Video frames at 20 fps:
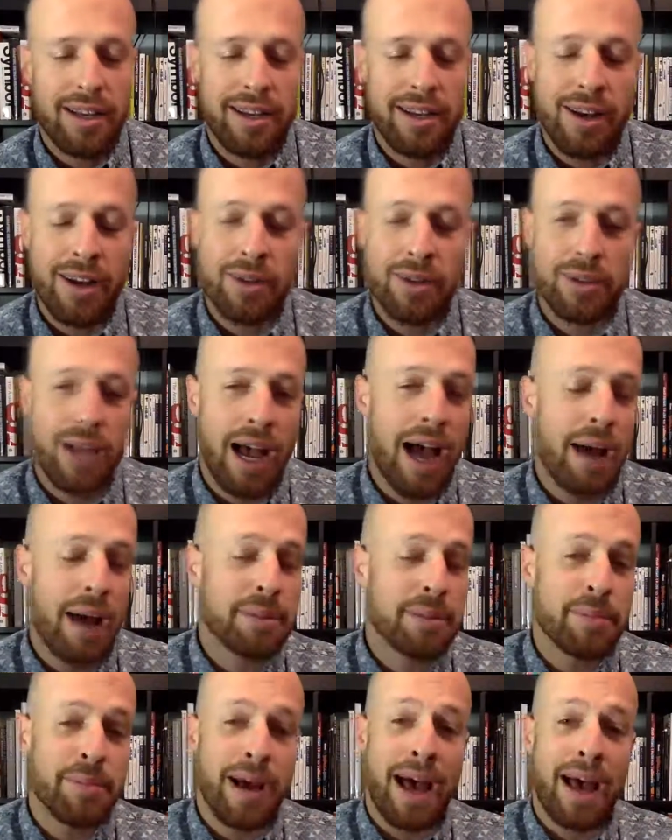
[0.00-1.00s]
know top
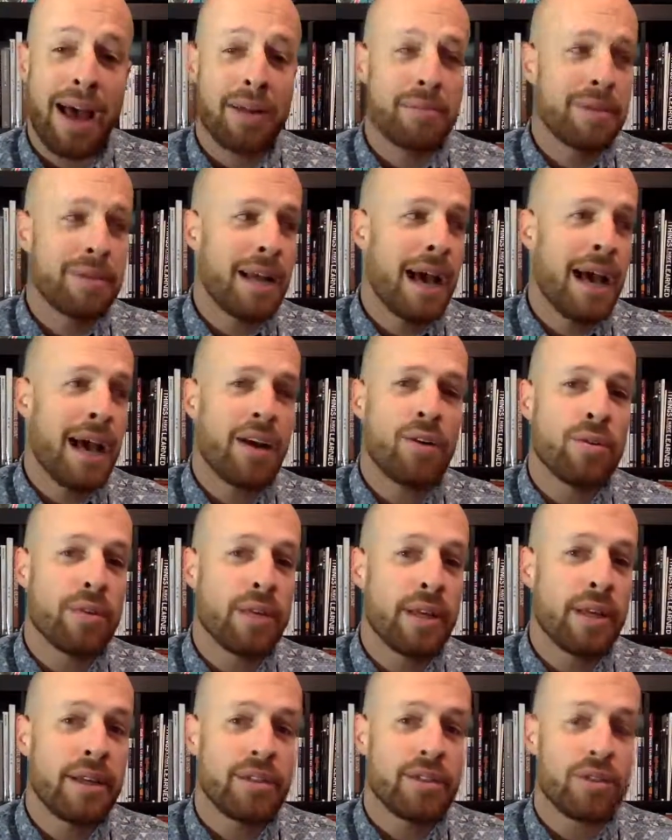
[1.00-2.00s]
to bottom, not
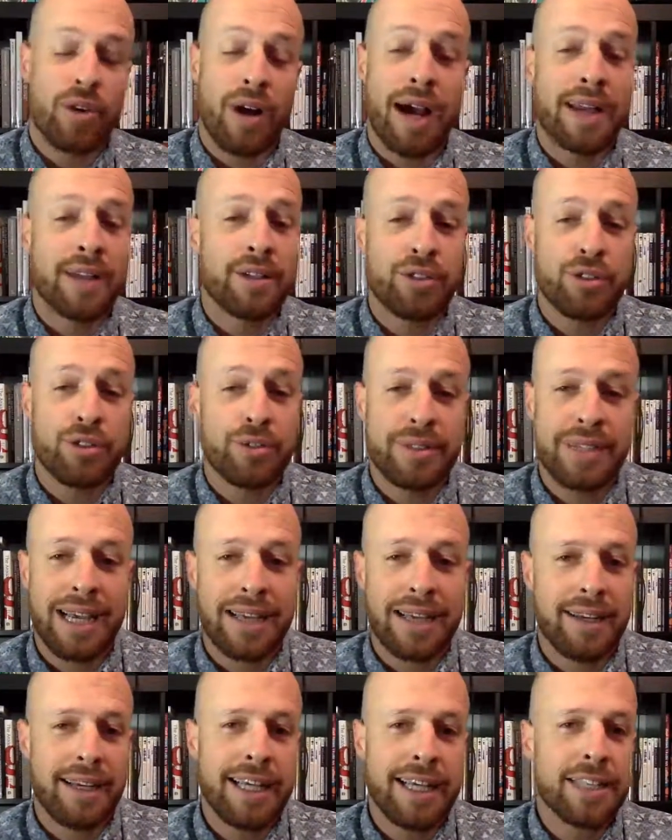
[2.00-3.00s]
only tried and true
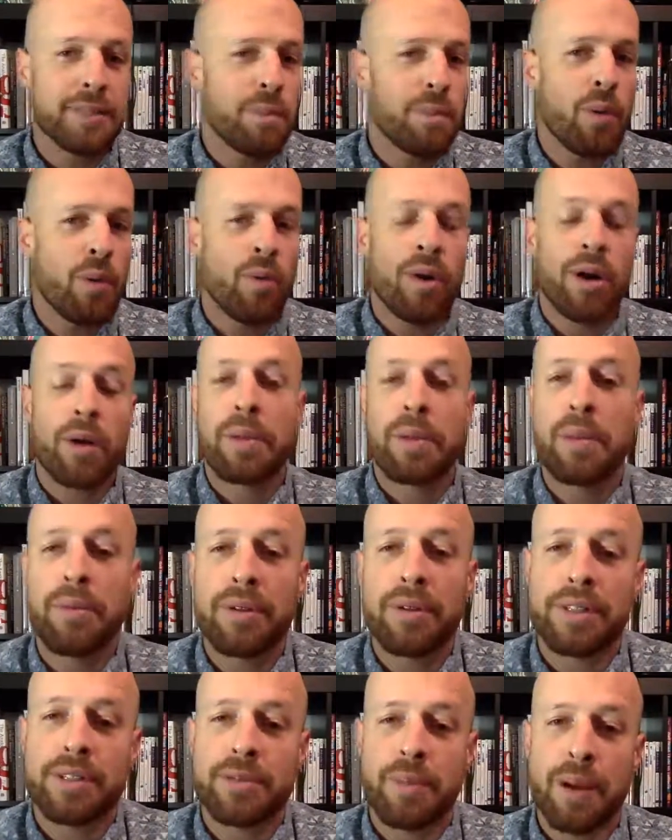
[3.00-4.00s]
techniques, but what are
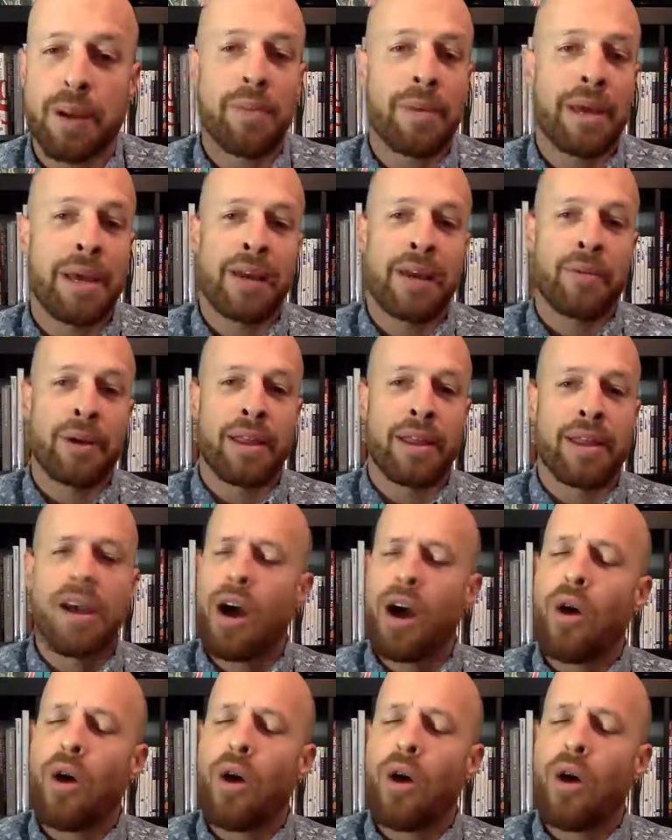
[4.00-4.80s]
people experimenting with?